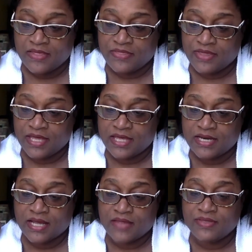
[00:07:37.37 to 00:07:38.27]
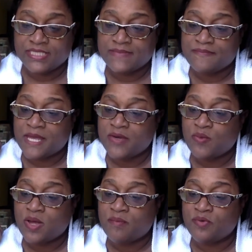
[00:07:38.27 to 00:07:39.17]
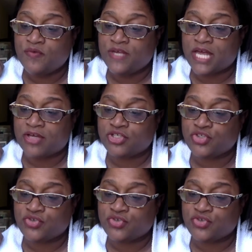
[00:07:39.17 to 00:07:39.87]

Then this Madewell movie house